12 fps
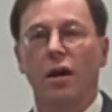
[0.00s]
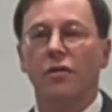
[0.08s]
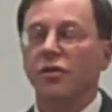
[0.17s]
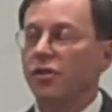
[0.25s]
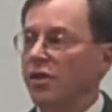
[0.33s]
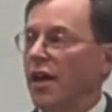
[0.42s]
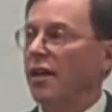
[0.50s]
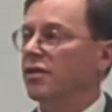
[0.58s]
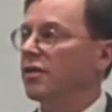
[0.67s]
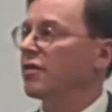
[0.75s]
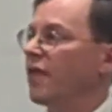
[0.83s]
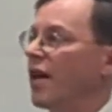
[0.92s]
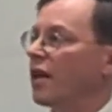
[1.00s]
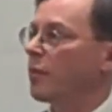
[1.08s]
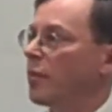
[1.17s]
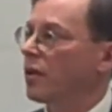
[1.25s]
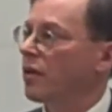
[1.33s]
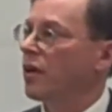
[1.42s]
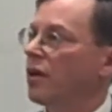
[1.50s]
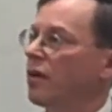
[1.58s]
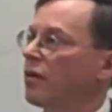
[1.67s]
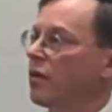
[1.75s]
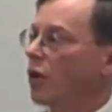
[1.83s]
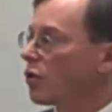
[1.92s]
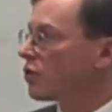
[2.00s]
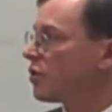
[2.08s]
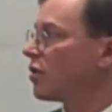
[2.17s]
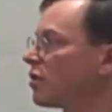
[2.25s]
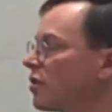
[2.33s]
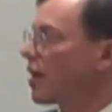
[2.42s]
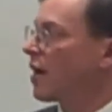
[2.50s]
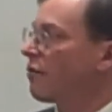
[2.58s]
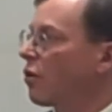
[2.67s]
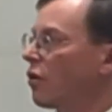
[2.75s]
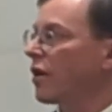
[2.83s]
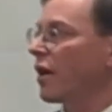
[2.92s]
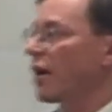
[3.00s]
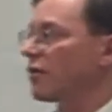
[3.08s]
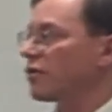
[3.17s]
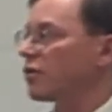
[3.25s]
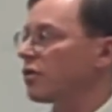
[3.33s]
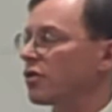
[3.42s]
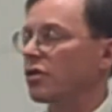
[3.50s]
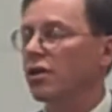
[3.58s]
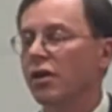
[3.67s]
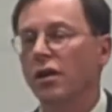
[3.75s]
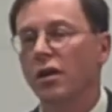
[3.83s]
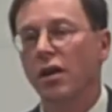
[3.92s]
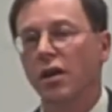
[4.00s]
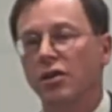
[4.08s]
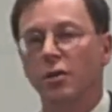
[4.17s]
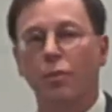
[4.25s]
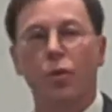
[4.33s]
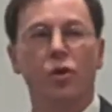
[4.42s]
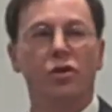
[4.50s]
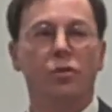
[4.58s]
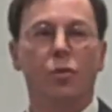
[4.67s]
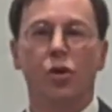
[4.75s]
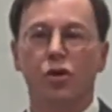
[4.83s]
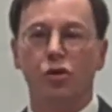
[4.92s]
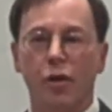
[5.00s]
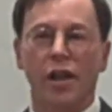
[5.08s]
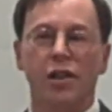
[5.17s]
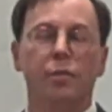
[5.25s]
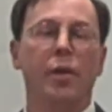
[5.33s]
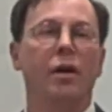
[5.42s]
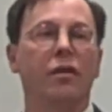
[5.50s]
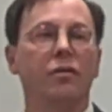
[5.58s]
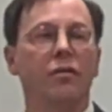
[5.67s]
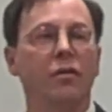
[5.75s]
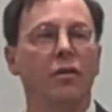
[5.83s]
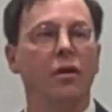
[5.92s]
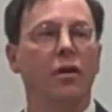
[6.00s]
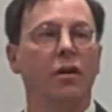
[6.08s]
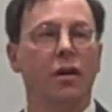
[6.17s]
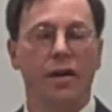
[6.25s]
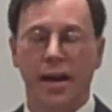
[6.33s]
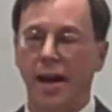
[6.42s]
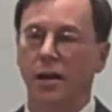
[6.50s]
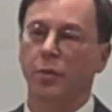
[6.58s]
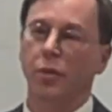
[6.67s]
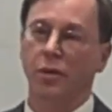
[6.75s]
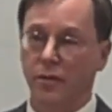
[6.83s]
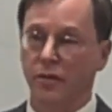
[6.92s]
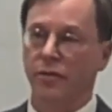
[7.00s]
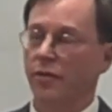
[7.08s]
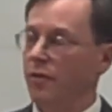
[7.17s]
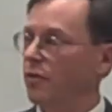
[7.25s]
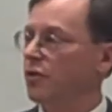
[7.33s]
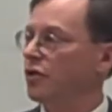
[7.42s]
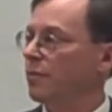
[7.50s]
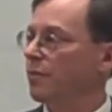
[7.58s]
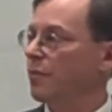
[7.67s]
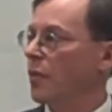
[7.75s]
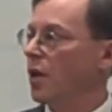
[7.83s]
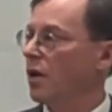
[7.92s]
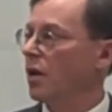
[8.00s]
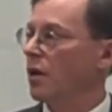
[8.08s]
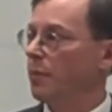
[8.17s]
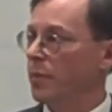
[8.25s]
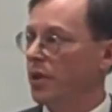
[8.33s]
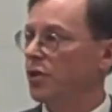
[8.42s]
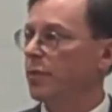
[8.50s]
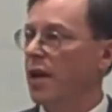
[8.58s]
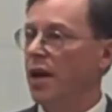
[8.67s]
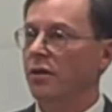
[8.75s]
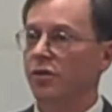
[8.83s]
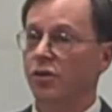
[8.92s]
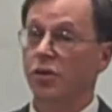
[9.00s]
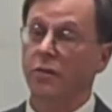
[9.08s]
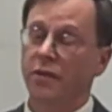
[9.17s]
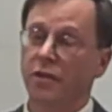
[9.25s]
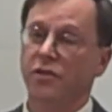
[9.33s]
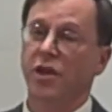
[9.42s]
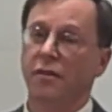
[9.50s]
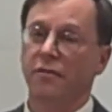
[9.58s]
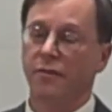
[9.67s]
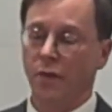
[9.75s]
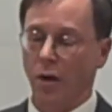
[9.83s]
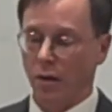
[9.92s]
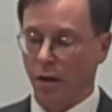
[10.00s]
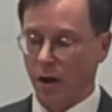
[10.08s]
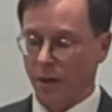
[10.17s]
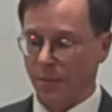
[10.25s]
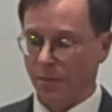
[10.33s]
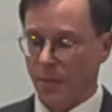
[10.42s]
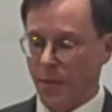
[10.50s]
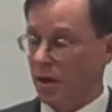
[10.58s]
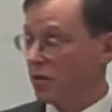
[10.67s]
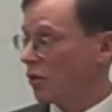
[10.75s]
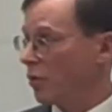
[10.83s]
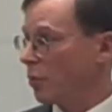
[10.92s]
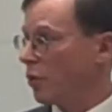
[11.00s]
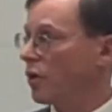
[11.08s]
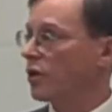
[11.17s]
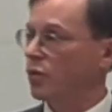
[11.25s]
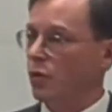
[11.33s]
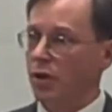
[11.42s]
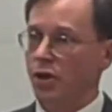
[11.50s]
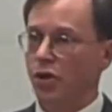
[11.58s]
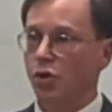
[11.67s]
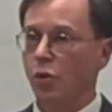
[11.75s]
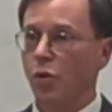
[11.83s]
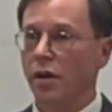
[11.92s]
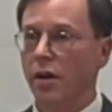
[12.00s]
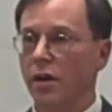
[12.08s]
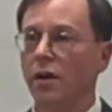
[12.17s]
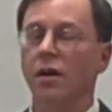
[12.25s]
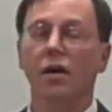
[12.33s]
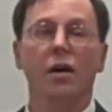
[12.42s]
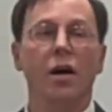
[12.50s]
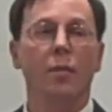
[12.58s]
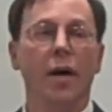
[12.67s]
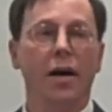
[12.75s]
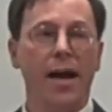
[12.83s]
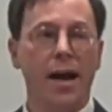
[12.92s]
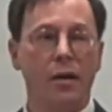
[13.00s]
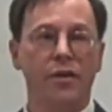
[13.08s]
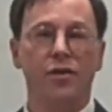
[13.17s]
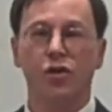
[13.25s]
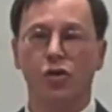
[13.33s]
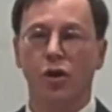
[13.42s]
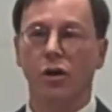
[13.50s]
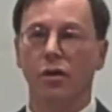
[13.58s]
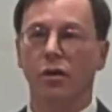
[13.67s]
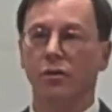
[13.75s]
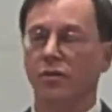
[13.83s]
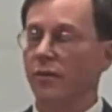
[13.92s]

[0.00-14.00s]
understands its fallibility, knows it doesn't have all the answers, and supports a more transparent, accountable institution. B-SPAN served as that fault line. And so the book is really a story about how this struggle